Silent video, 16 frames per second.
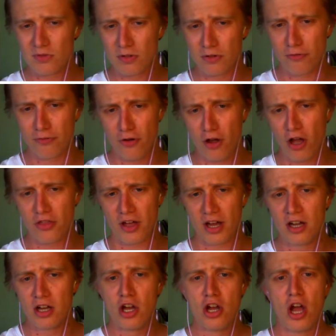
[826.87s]
Further,
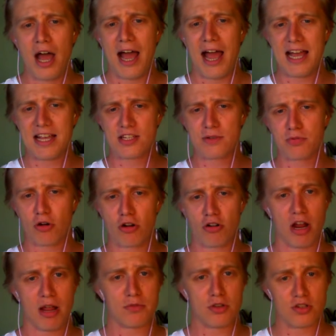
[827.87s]
as the
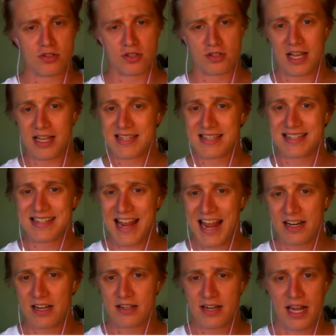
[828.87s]
program uses a
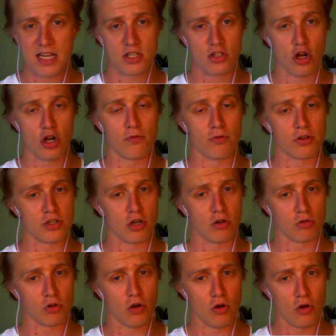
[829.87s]
standard test over its whole
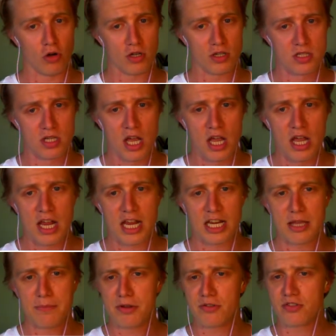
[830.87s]
course, it
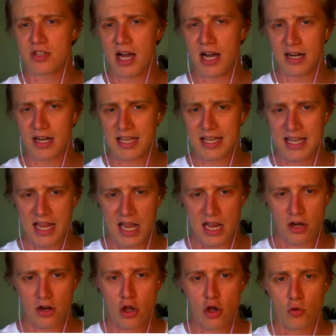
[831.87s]
can be started again
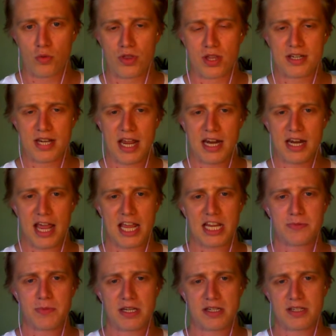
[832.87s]
with the 10
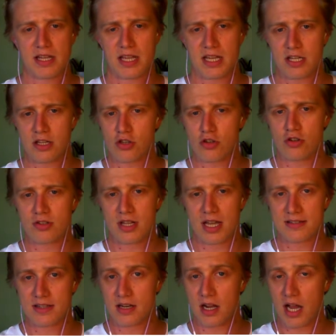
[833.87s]
HBT used
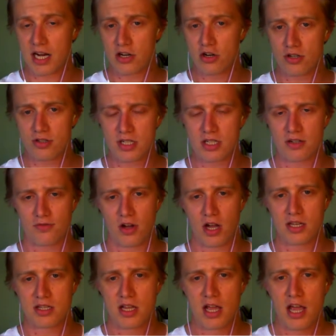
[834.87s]
as a diagnostic
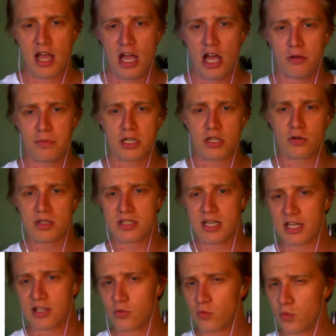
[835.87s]
device, helping to
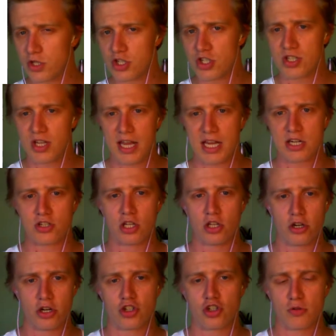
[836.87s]
assess which stage the
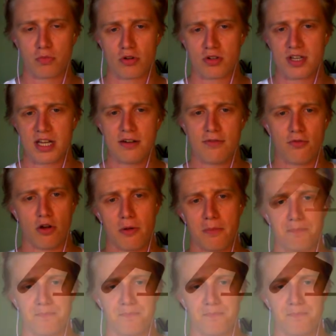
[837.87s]
learner should proceed from.